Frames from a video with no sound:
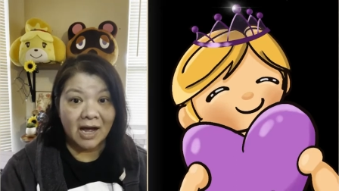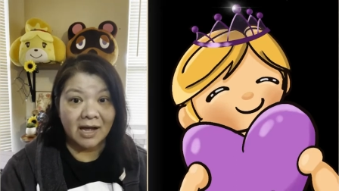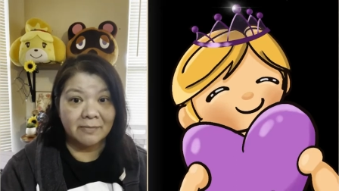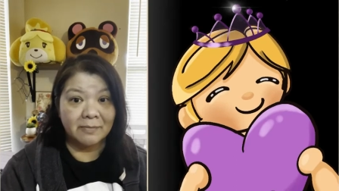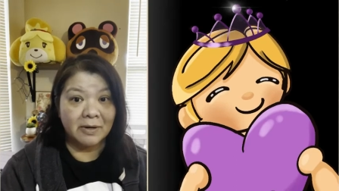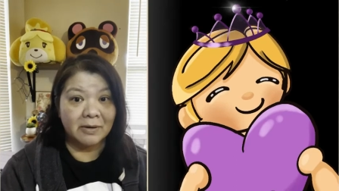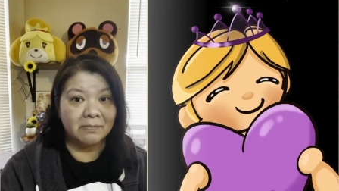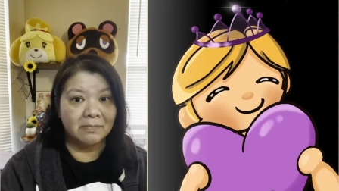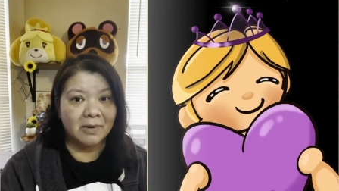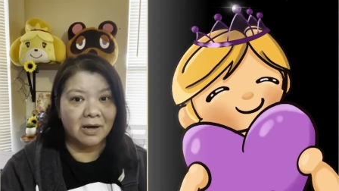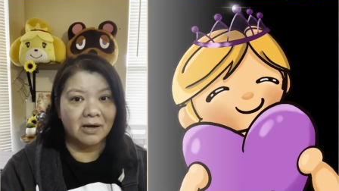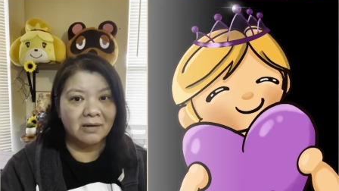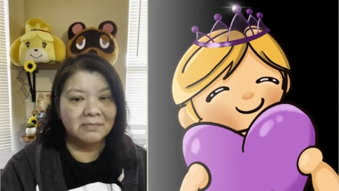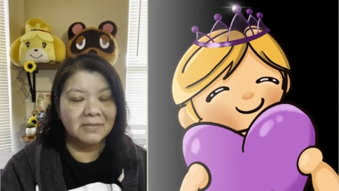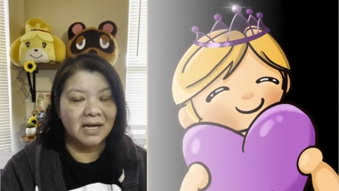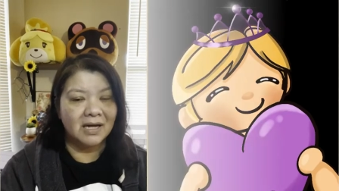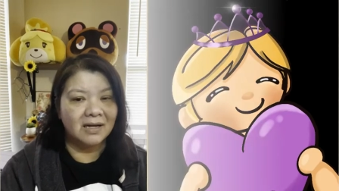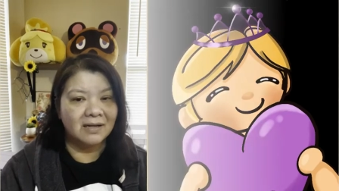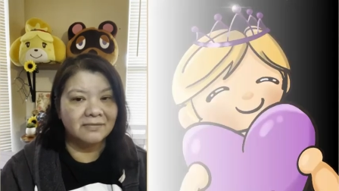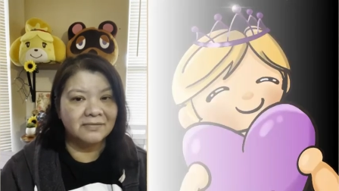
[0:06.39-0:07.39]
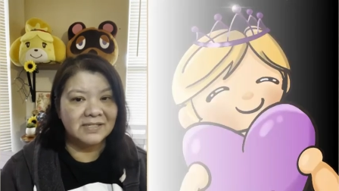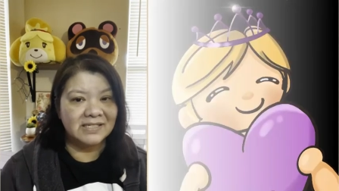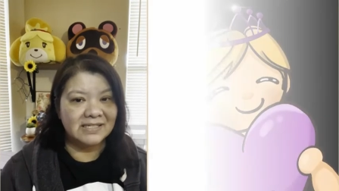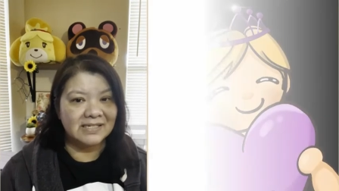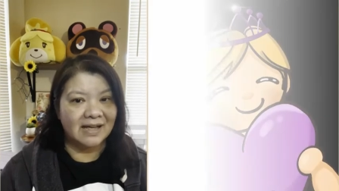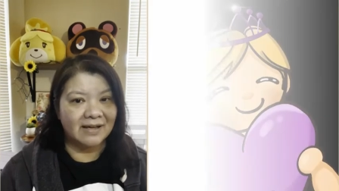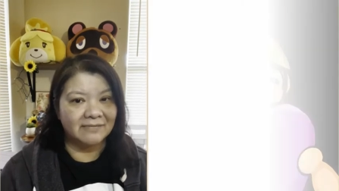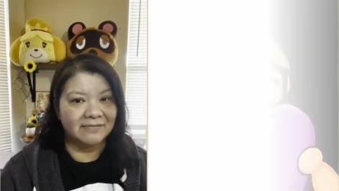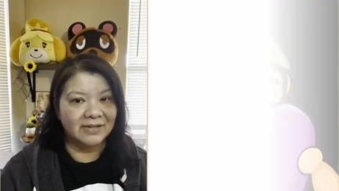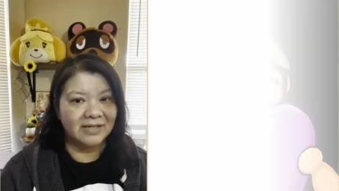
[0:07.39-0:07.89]
I'm a mom of
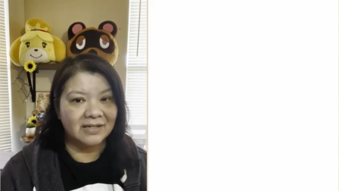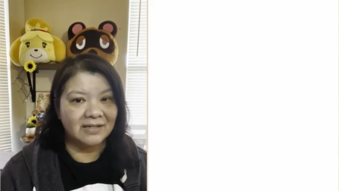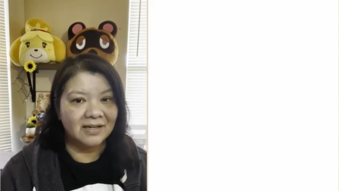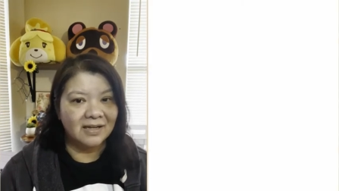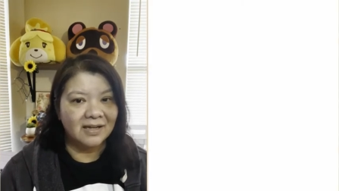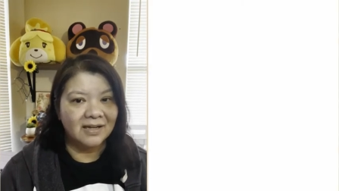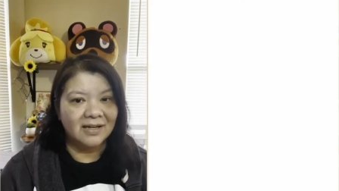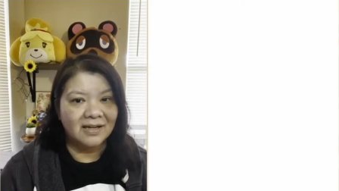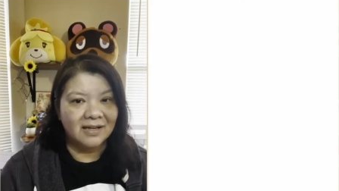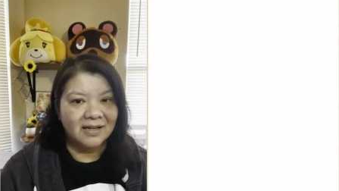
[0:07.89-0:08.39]
seven